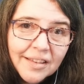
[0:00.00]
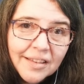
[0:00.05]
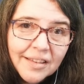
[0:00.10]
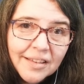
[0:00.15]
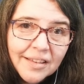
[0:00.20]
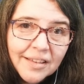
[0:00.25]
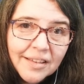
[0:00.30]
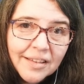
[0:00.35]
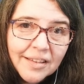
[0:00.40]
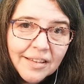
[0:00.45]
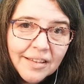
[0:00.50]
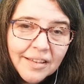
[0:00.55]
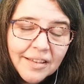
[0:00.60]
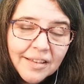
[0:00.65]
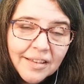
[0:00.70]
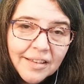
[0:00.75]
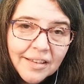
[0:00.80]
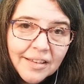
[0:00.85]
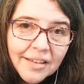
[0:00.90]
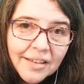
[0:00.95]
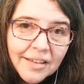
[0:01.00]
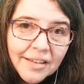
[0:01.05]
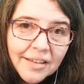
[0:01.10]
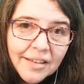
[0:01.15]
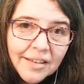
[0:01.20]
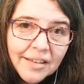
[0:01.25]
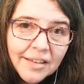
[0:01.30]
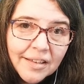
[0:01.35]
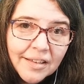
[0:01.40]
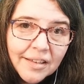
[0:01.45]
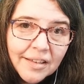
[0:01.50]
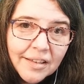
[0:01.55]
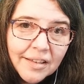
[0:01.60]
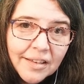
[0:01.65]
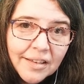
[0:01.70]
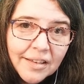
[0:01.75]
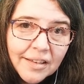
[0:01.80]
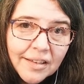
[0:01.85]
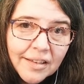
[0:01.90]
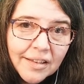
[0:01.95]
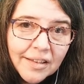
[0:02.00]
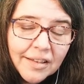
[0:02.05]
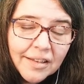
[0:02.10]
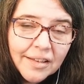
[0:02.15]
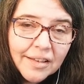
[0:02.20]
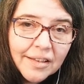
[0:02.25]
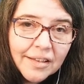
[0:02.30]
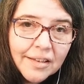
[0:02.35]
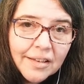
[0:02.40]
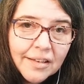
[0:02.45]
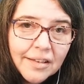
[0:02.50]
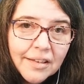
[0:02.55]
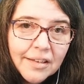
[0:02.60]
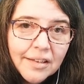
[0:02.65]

No words are spoken by the person on screen.